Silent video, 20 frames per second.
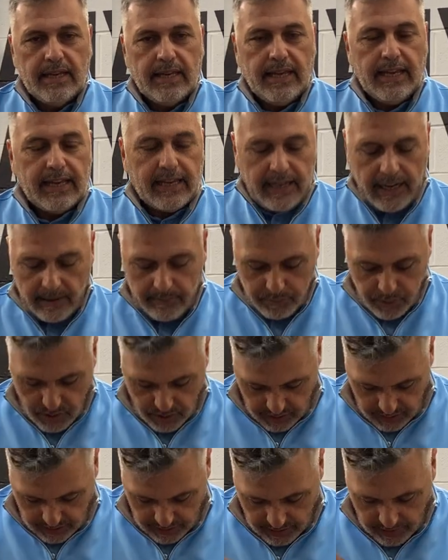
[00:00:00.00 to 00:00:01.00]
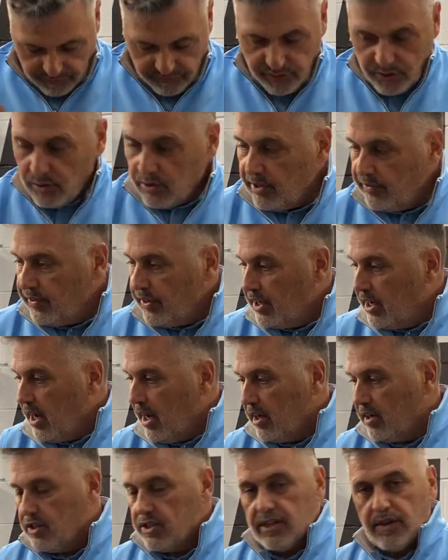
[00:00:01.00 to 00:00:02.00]
It comes in a few different
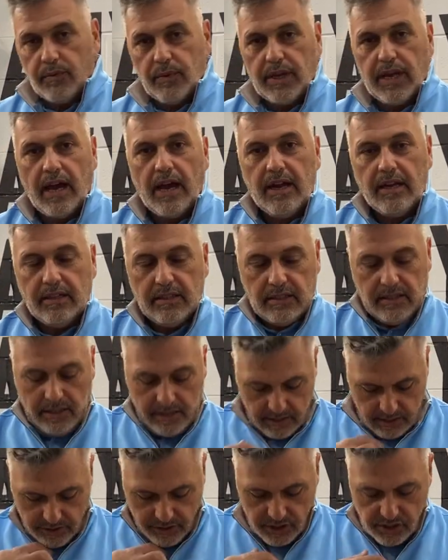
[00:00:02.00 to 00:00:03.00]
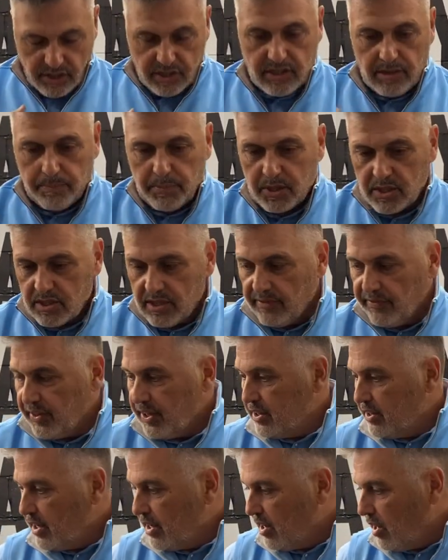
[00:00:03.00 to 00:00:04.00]
colors that we got. This is a
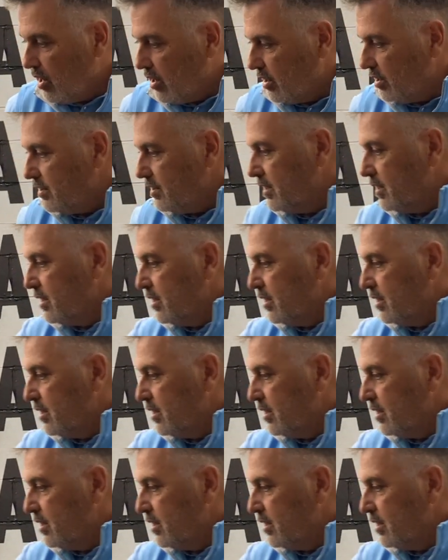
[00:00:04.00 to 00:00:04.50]
Pacific, they call it.